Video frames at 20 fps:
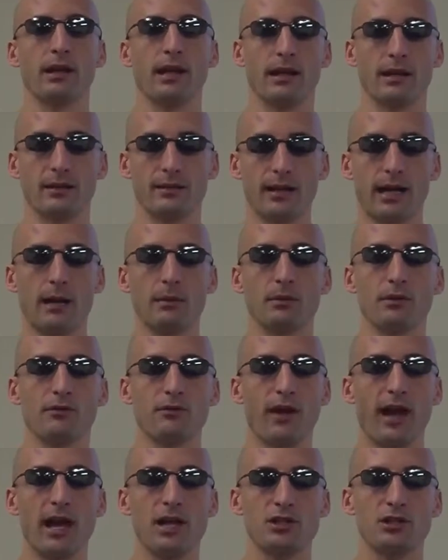in a timely
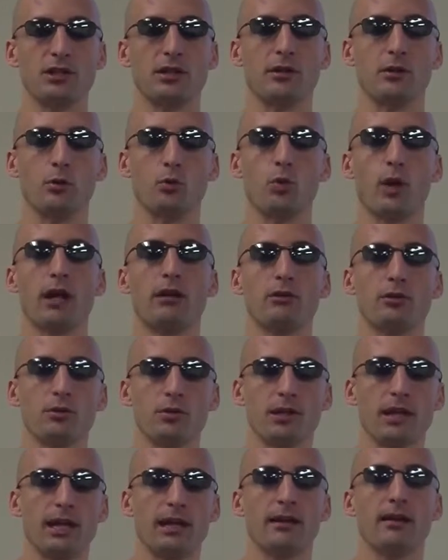fashion, the wetter you
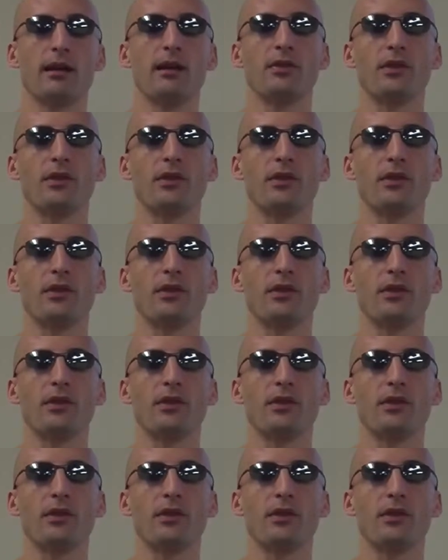get,